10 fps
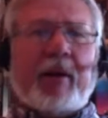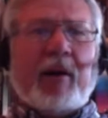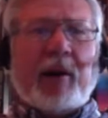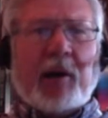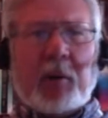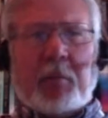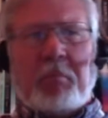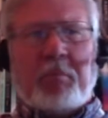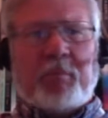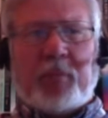
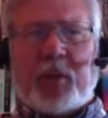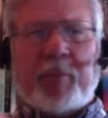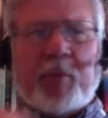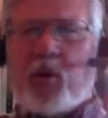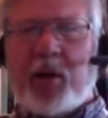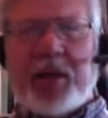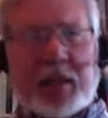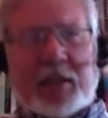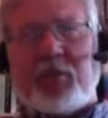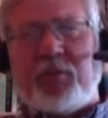Um, they've been working
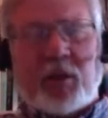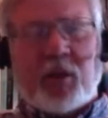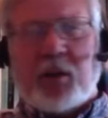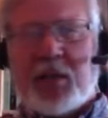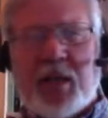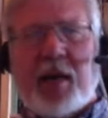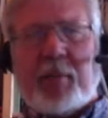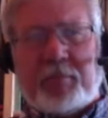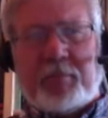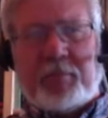at this for a long
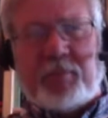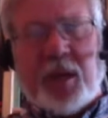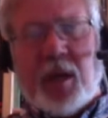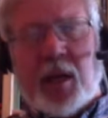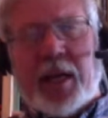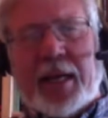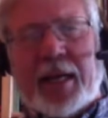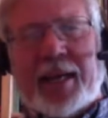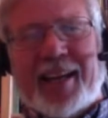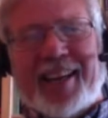time. They have. And
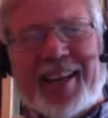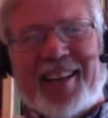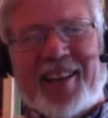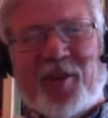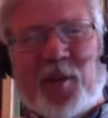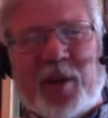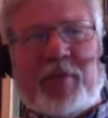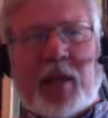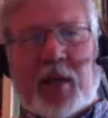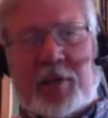I, you, we've
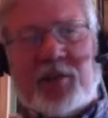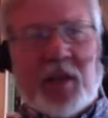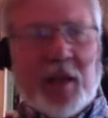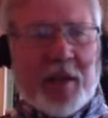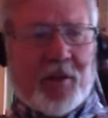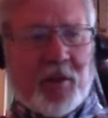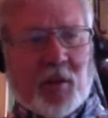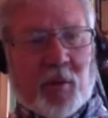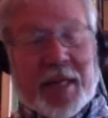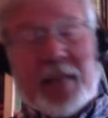done enough studies so
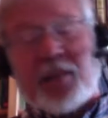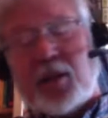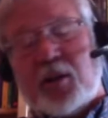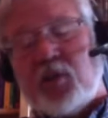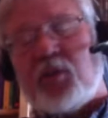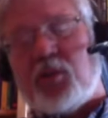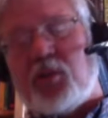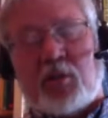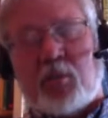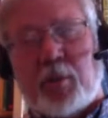that we actually do see
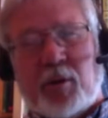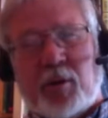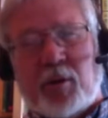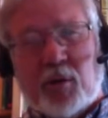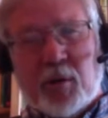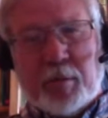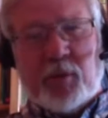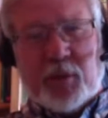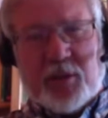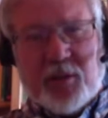the spiritual
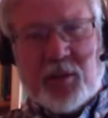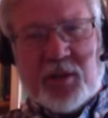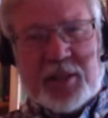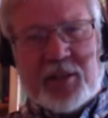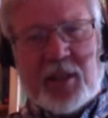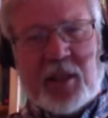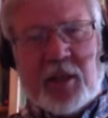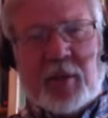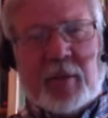components to this. Right.